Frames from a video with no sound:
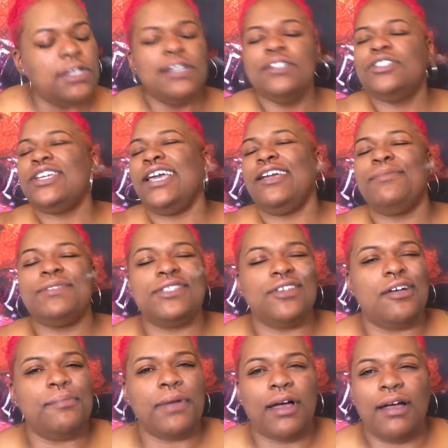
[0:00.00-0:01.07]
Jacob is
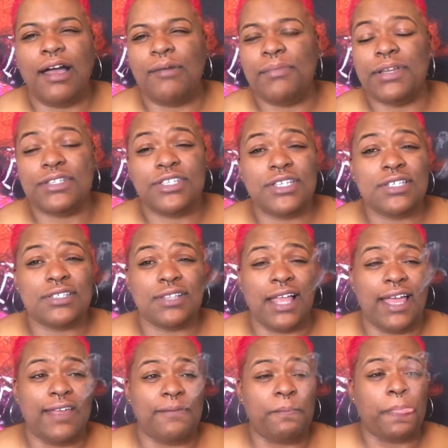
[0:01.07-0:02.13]
talking about how much he's
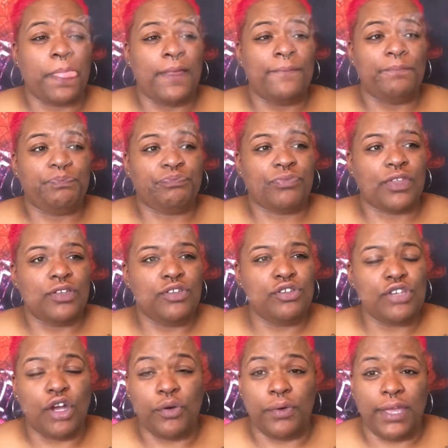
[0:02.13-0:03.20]
like,
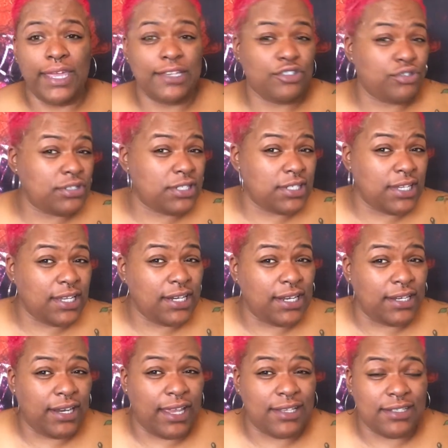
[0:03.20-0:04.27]
interested
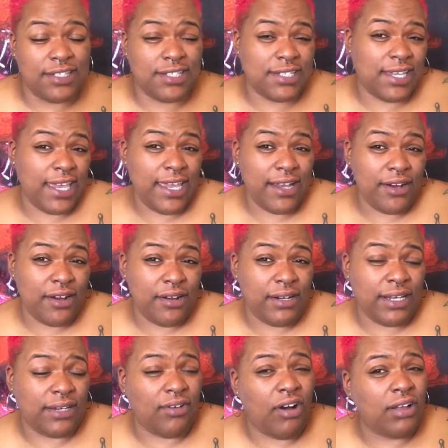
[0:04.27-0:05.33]
and scared
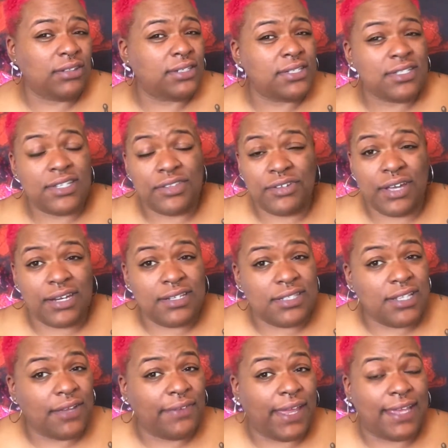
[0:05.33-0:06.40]
and all of this other kind of
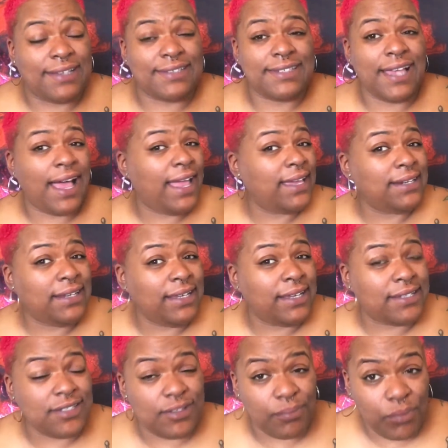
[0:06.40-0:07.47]
stuff, anxiety
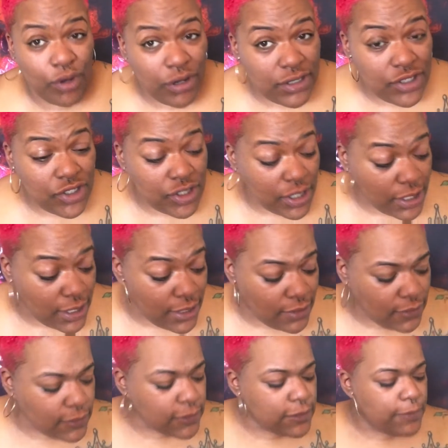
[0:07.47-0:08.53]
and some more shit.
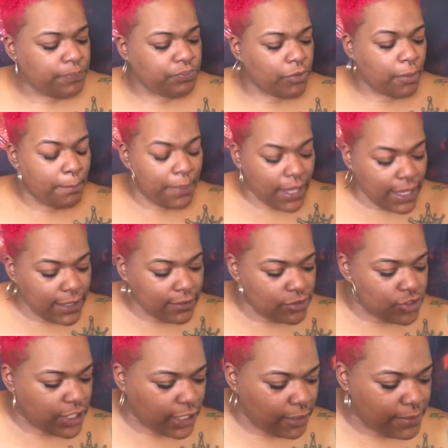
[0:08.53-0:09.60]
But
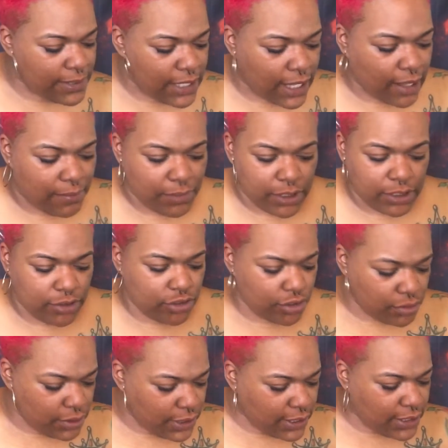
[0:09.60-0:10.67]
Jacob is like, I'm gonna
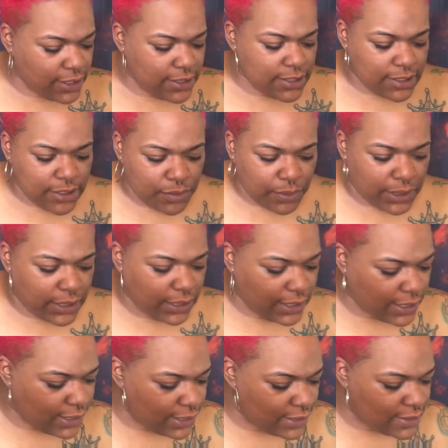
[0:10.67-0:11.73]
do this. This is what it
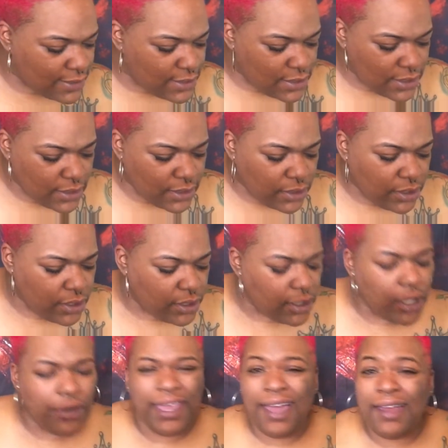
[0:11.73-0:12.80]
is. He
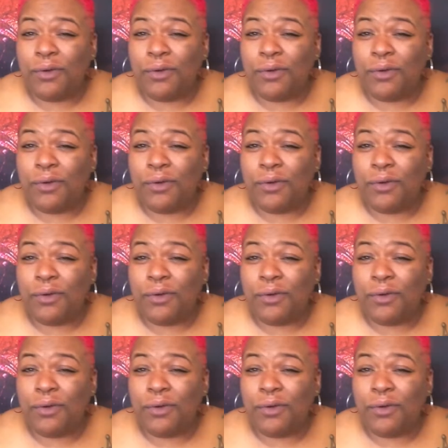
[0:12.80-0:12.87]
got a